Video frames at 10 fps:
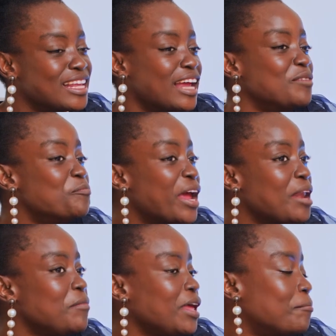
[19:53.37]
And it
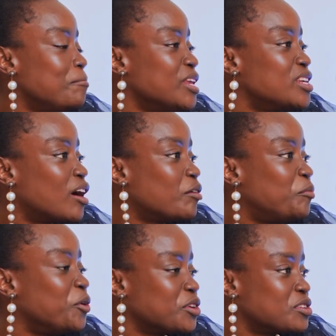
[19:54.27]
made me a bitter
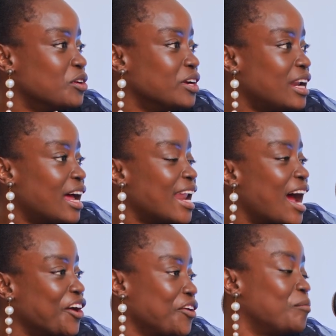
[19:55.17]
person, an
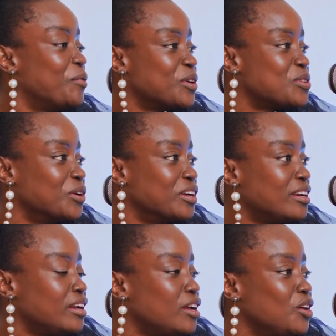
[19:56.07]
angry person,
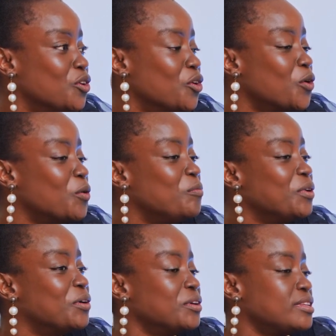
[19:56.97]

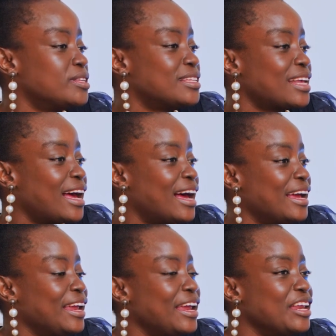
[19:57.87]
because
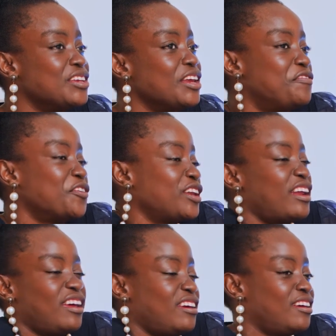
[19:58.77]
it felt
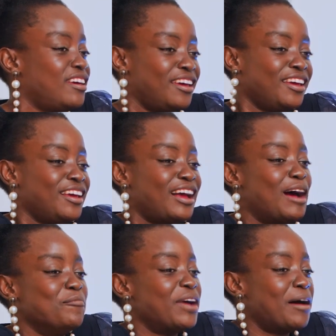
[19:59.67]
like
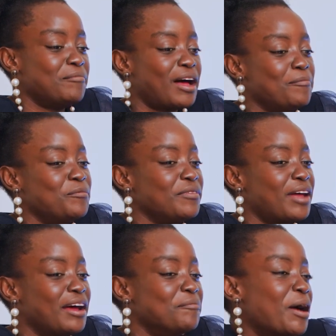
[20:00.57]

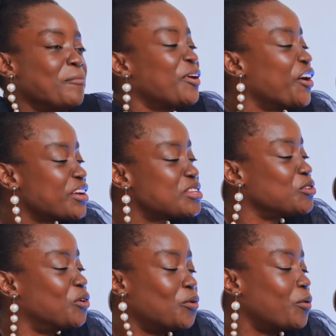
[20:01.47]
I'm cursed
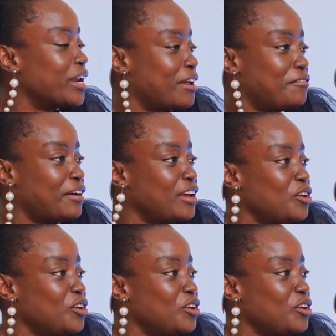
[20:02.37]
or whatever,